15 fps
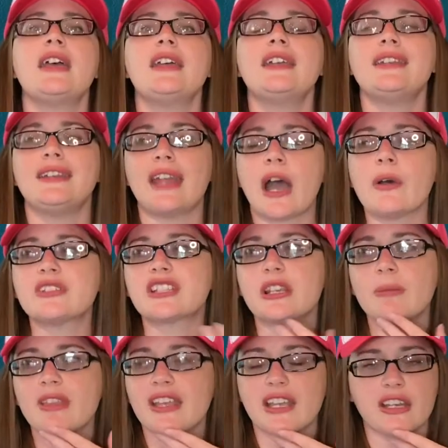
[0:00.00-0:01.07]
Now it's gonna
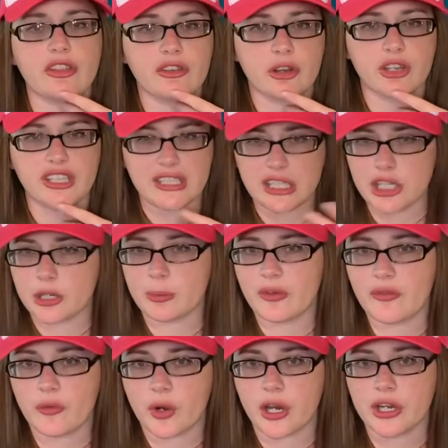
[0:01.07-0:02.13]
be like another year
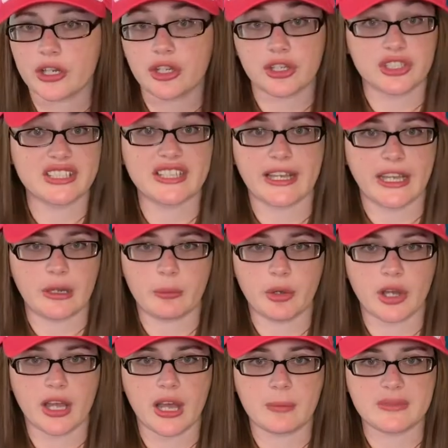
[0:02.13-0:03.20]
before your second
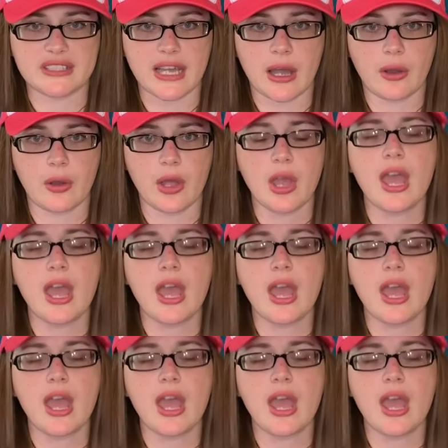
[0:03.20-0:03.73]
book comes out.